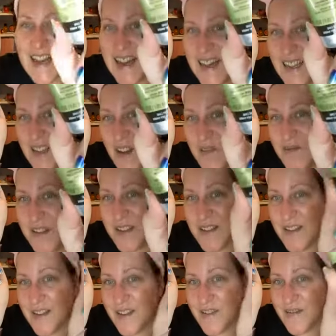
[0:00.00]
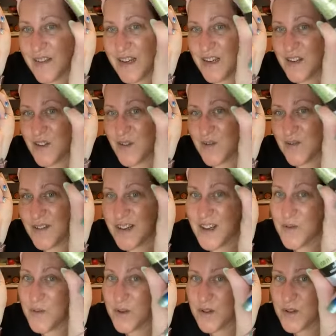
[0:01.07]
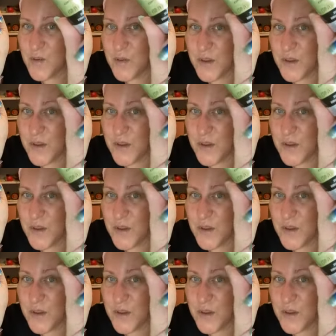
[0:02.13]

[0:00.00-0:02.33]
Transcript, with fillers: I love this on the feet too. It works